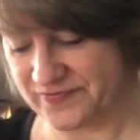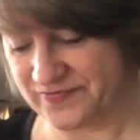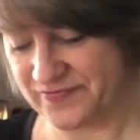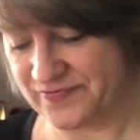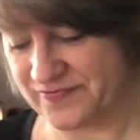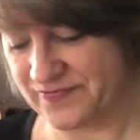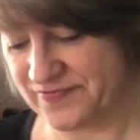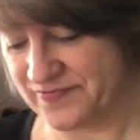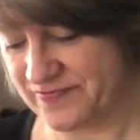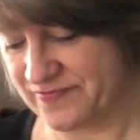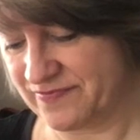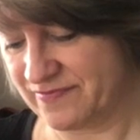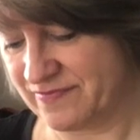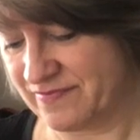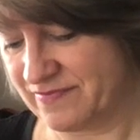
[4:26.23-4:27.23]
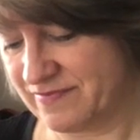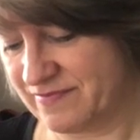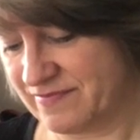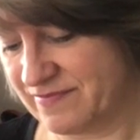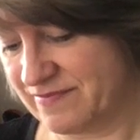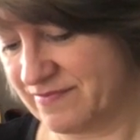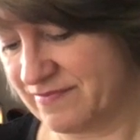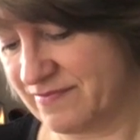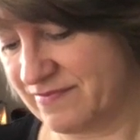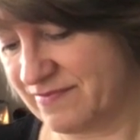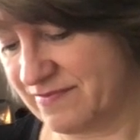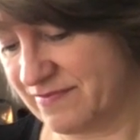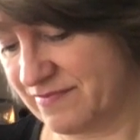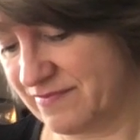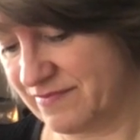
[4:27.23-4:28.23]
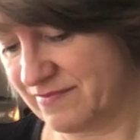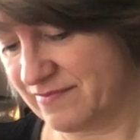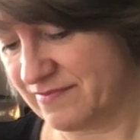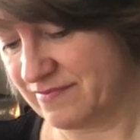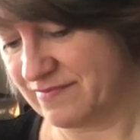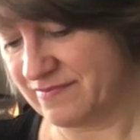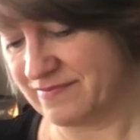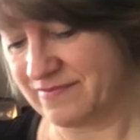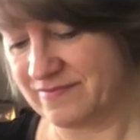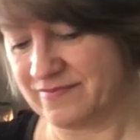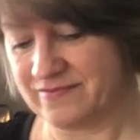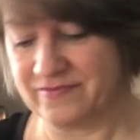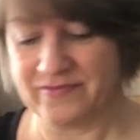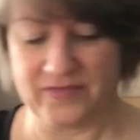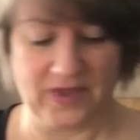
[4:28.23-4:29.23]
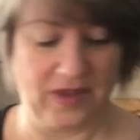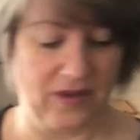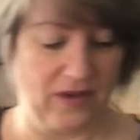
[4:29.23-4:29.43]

[no speech]